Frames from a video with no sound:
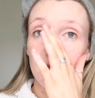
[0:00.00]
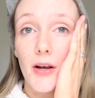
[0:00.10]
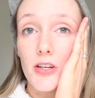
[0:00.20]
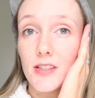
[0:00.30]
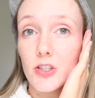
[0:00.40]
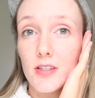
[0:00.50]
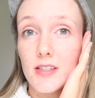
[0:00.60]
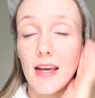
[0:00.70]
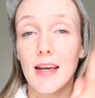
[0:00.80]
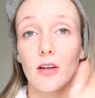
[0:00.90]
because it's just
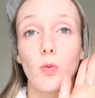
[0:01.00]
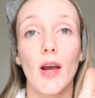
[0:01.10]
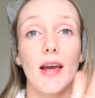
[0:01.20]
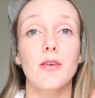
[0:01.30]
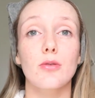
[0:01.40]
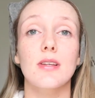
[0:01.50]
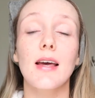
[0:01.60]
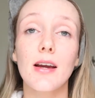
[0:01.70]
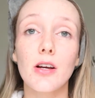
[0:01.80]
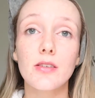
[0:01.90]
taking away those
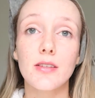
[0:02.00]
layers